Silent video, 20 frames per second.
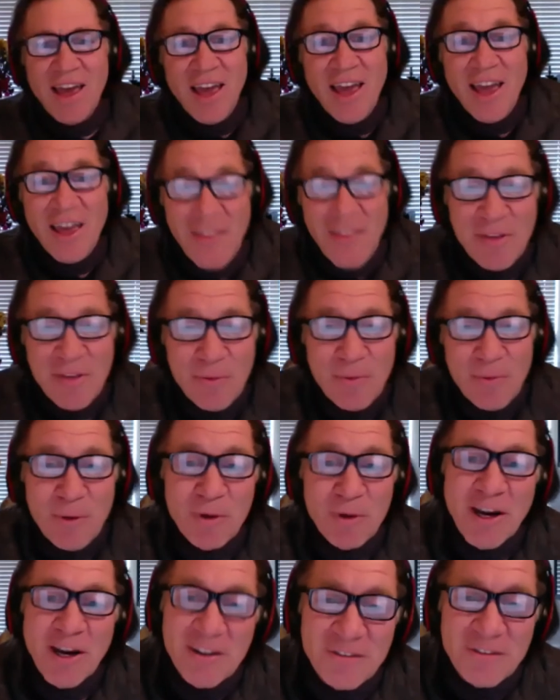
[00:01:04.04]
And that's where
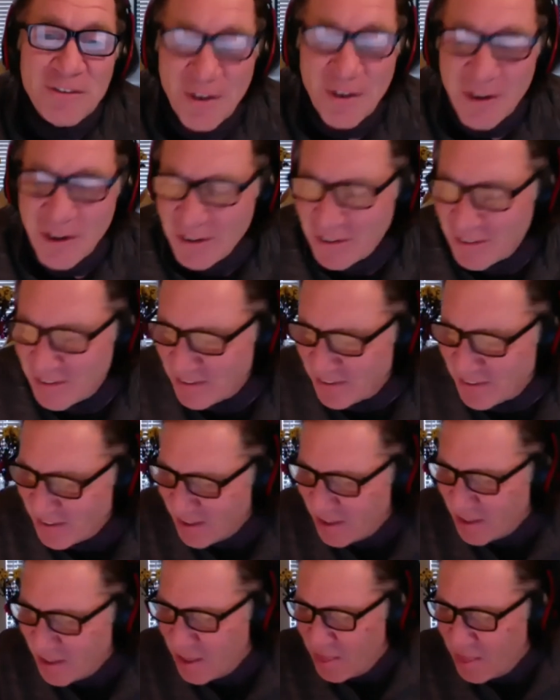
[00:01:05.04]
we're going to start.
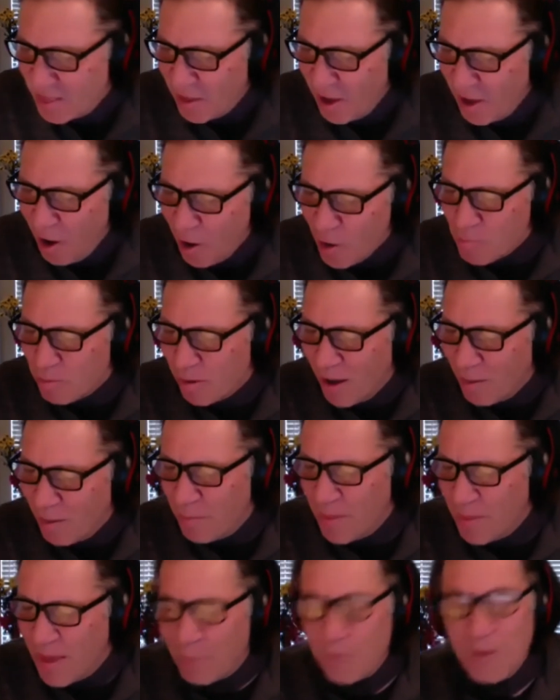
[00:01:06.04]
The hard
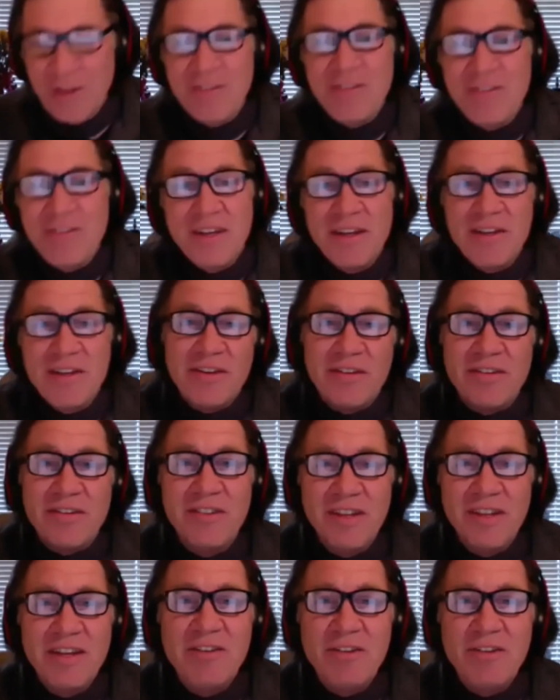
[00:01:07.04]
problem that we see is a
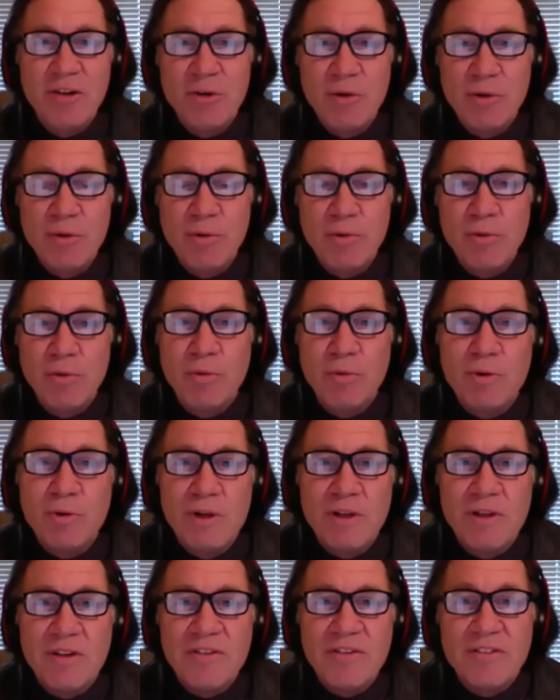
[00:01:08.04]
C2
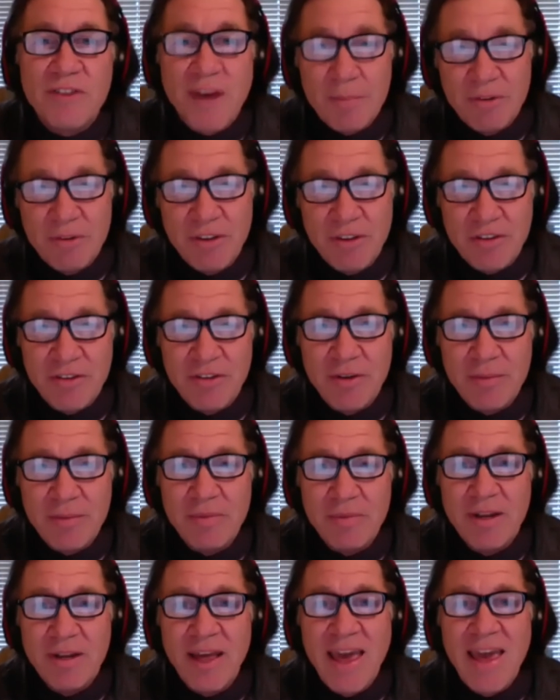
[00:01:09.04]

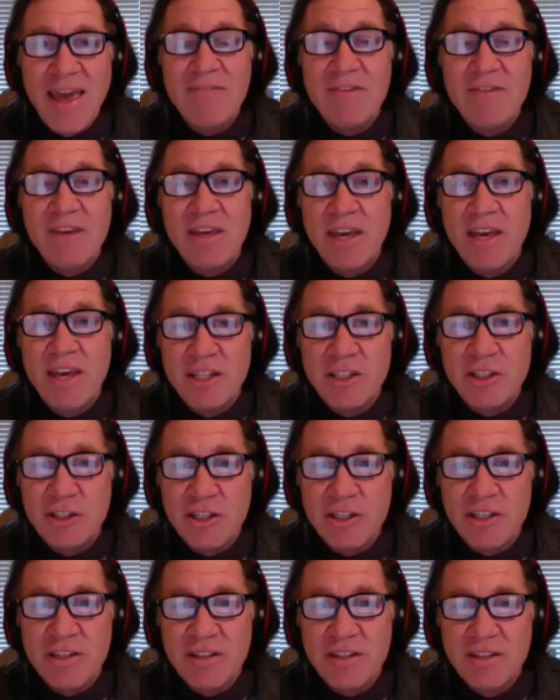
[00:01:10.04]
subsystem in
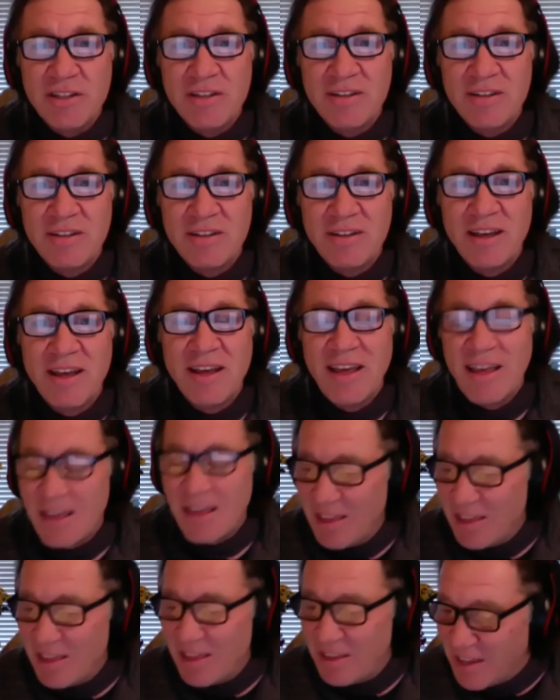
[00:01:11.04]
aviation
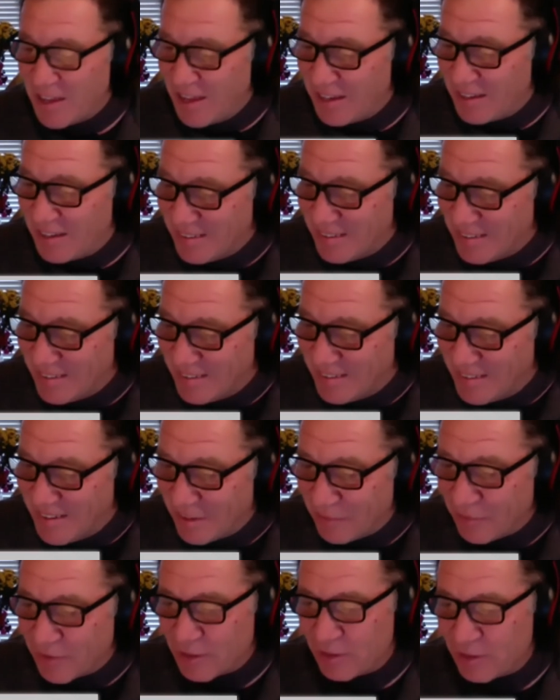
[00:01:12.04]
is a
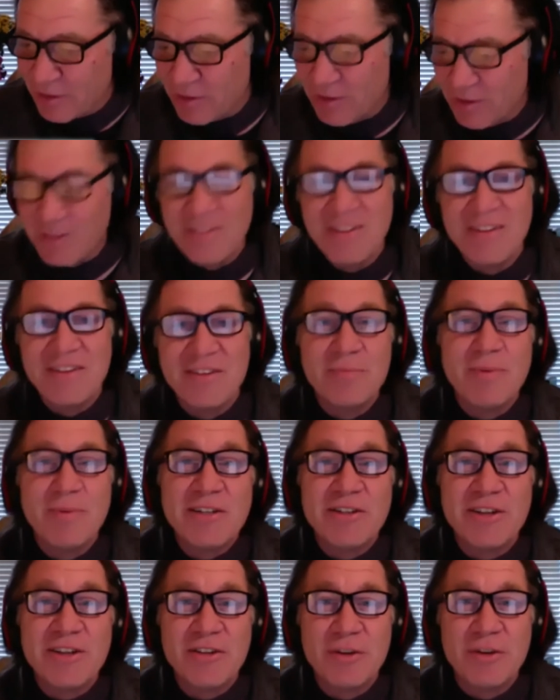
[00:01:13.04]
difficult,
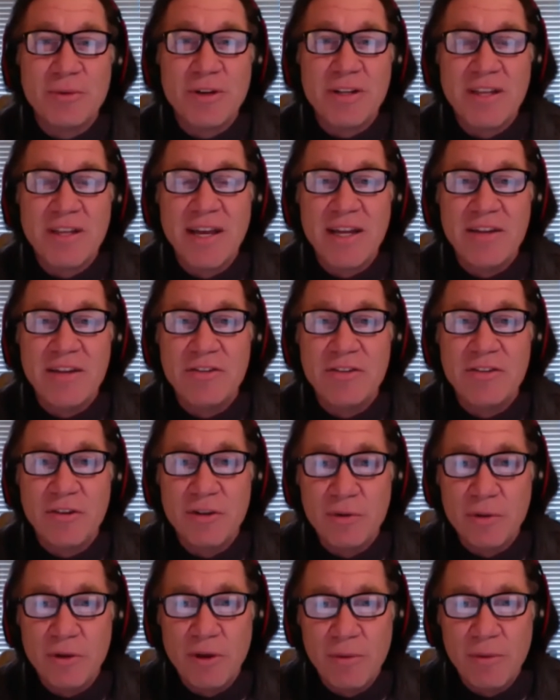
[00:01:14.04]
especially as it relates
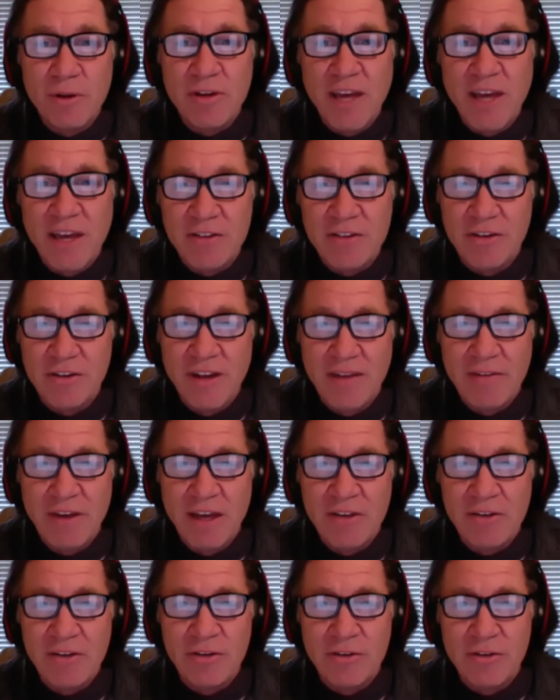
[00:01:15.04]
to communication,
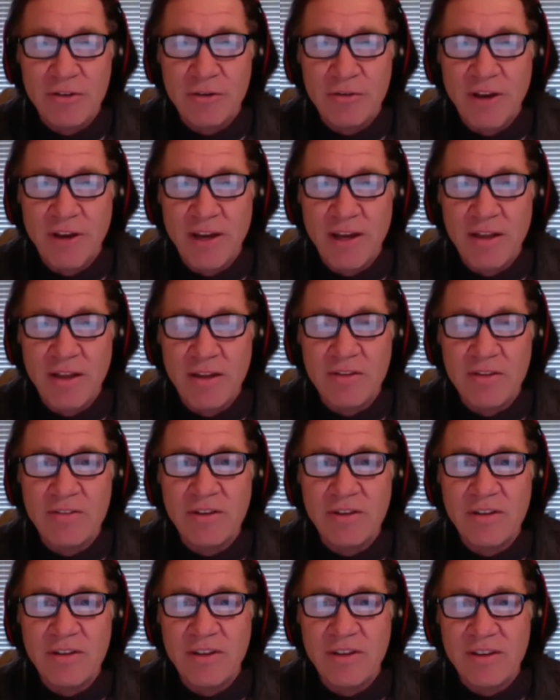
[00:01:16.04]
navigation,
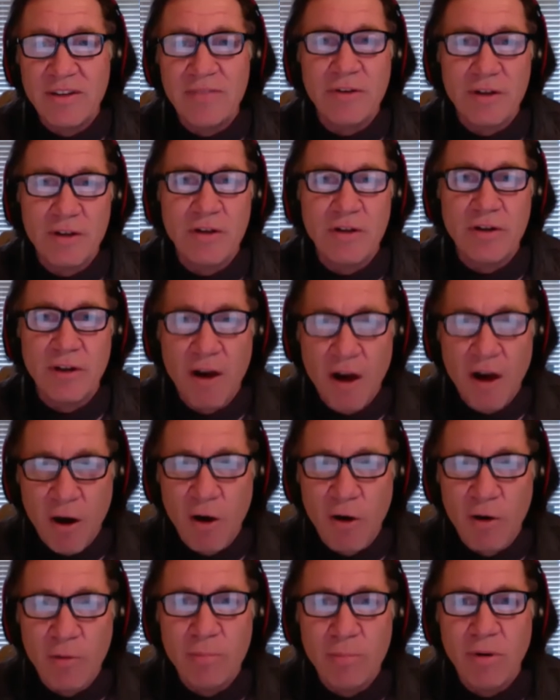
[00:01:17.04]
surveillance, is a difficult,
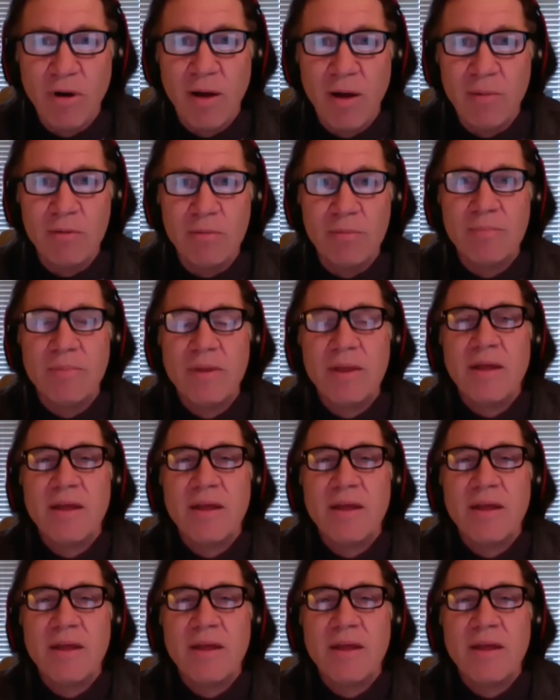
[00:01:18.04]
hard problem,